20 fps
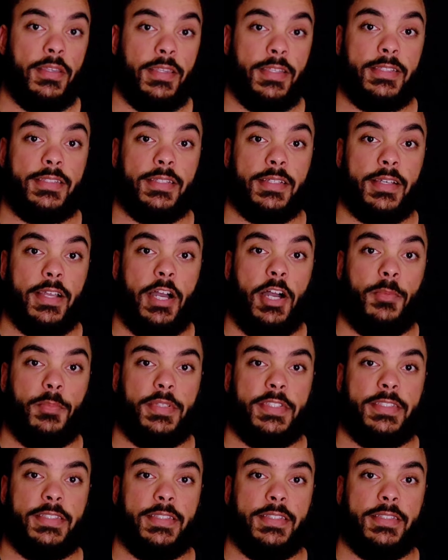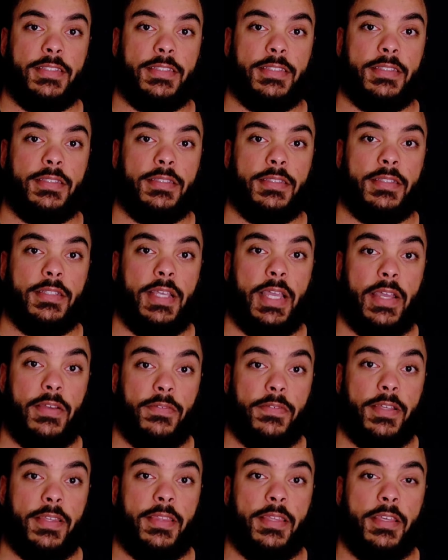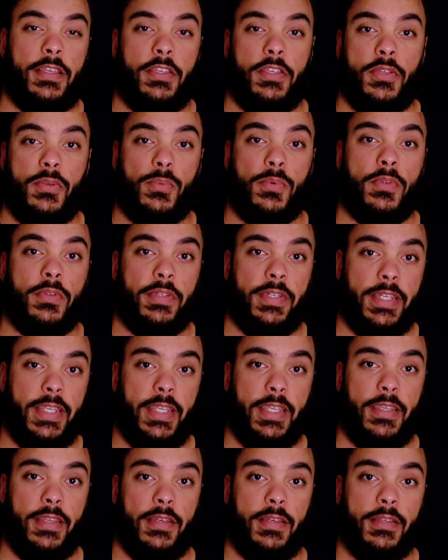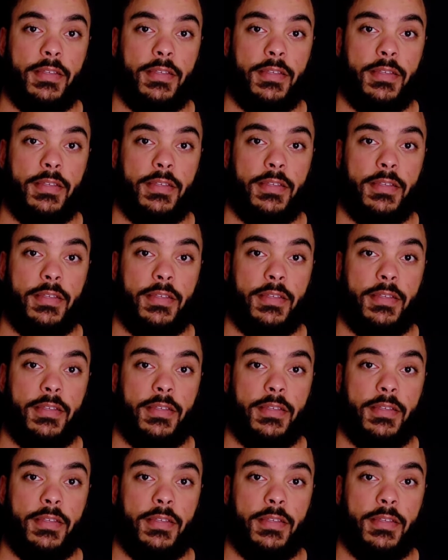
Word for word: This encompasses everything you will need